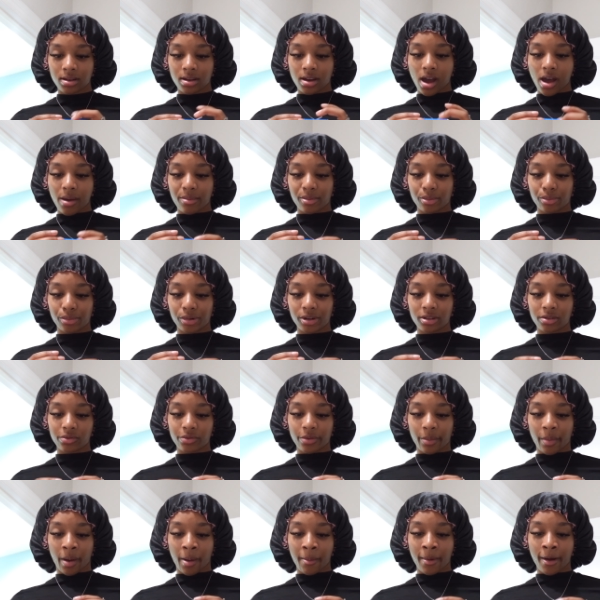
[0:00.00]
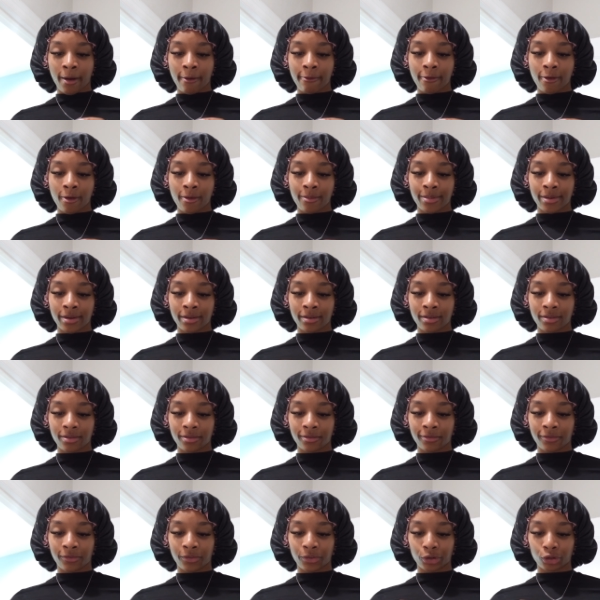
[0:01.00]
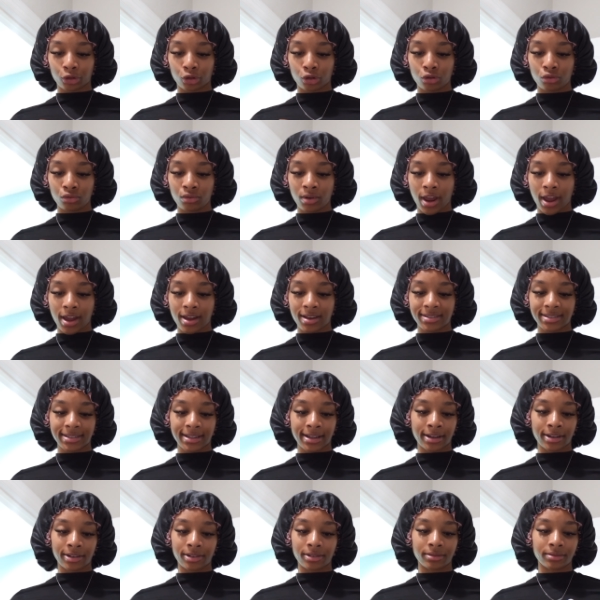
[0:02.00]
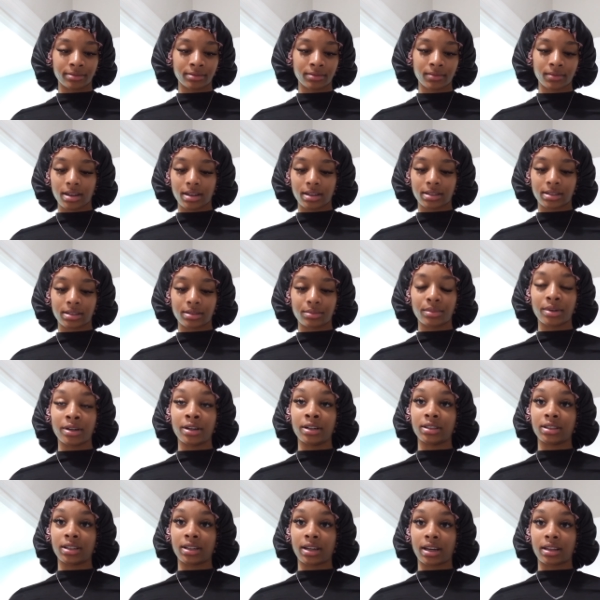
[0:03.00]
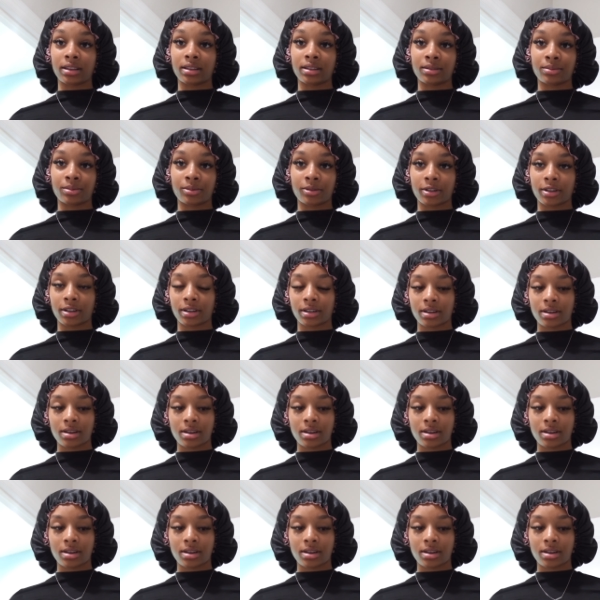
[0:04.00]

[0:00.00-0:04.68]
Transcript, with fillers: I've been breathing with my mouth open for two days now. It's embarrassing at this point.